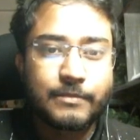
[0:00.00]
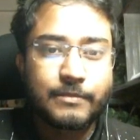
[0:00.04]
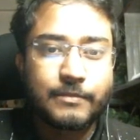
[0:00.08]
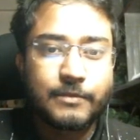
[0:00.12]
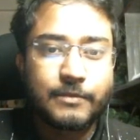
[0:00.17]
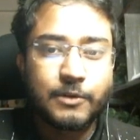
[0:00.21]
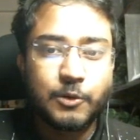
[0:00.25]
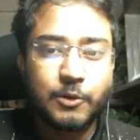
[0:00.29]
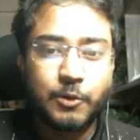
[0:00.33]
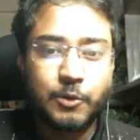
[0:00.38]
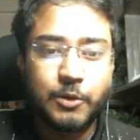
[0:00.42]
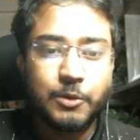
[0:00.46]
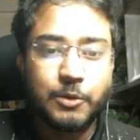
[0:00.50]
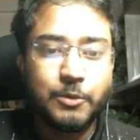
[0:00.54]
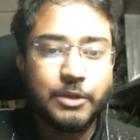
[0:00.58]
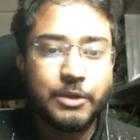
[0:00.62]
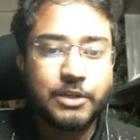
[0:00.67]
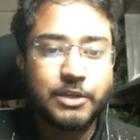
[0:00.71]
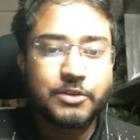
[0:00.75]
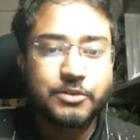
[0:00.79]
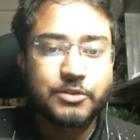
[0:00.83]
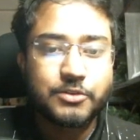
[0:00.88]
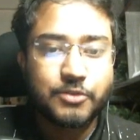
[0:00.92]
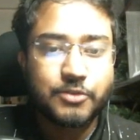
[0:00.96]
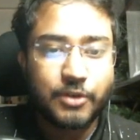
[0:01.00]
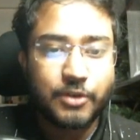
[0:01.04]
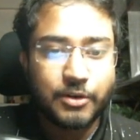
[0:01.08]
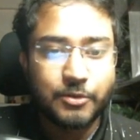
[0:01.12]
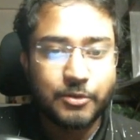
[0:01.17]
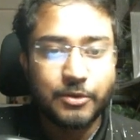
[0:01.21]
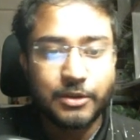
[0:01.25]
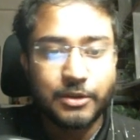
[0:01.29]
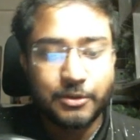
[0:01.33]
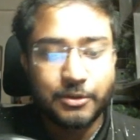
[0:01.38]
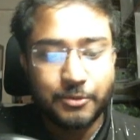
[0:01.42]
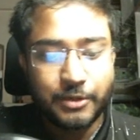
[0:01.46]

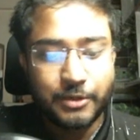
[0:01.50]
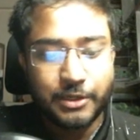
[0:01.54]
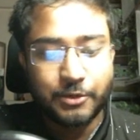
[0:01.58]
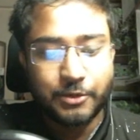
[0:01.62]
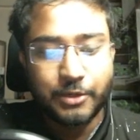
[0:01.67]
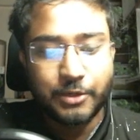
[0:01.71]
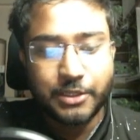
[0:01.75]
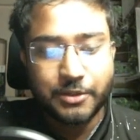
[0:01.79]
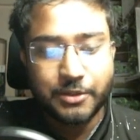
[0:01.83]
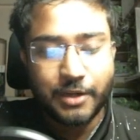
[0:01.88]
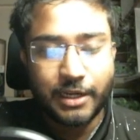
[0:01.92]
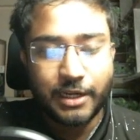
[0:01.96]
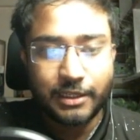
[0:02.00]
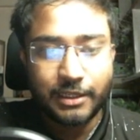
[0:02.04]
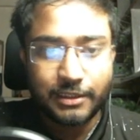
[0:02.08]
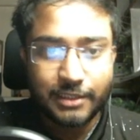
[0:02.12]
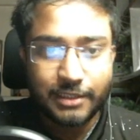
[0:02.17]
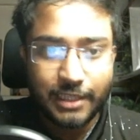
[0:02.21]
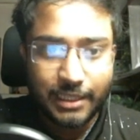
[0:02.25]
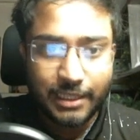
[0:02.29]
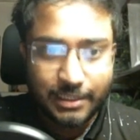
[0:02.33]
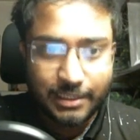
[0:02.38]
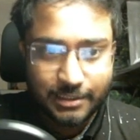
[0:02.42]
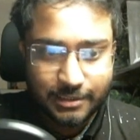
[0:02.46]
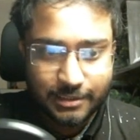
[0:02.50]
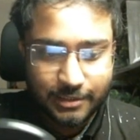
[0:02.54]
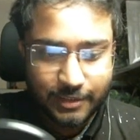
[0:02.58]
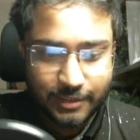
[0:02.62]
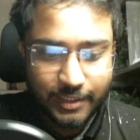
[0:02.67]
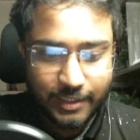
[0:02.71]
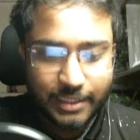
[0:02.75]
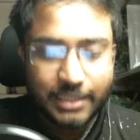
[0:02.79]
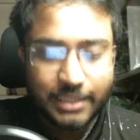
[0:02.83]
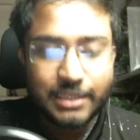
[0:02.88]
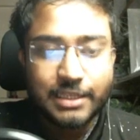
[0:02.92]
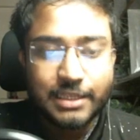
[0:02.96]
we're going to handle that.
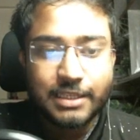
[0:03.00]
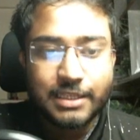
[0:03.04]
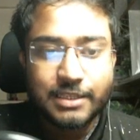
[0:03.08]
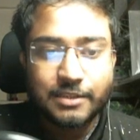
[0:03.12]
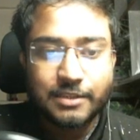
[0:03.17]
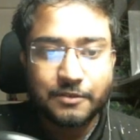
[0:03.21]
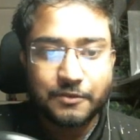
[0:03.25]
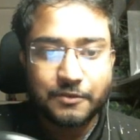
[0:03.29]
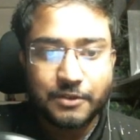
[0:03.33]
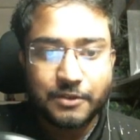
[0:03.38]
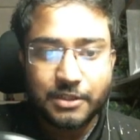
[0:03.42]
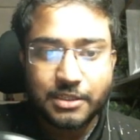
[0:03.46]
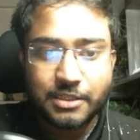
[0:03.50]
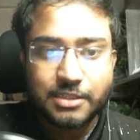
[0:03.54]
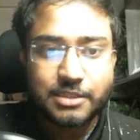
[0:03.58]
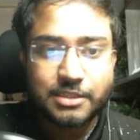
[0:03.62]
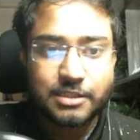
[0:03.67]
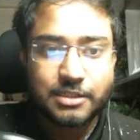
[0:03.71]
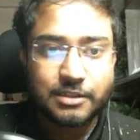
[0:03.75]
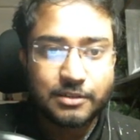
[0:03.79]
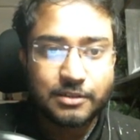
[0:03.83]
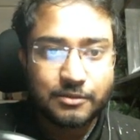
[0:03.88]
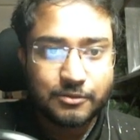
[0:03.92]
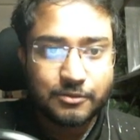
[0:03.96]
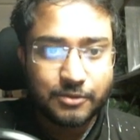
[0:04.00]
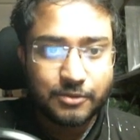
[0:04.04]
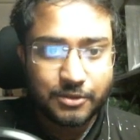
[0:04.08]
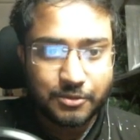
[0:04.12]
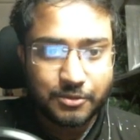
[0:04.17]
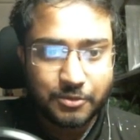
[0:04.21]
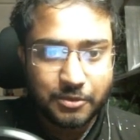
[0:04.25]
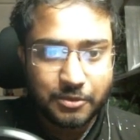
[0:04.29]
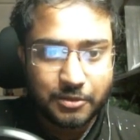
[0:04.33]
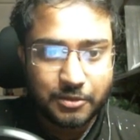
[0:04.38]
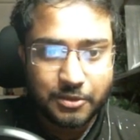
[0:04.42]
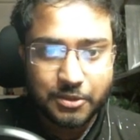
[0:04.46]
Okay, so first what we
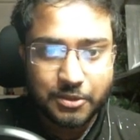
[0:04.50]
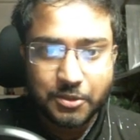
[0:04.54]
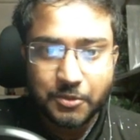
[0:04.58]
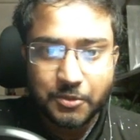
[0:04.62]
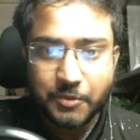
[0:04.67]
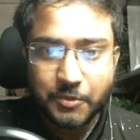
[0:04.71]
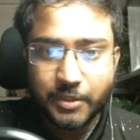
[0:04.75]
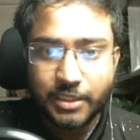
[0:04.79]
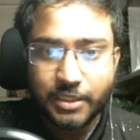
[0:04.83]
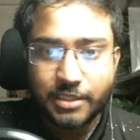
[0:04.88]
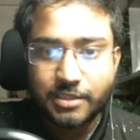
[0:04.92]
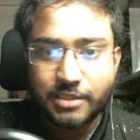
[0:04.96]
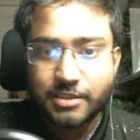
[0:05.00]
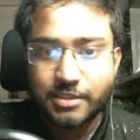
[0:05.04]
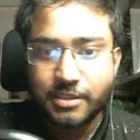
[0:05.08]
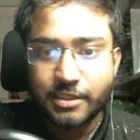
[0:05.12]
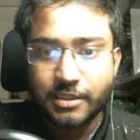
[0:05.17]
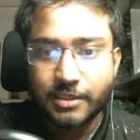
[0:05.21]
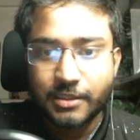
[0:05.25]
will do is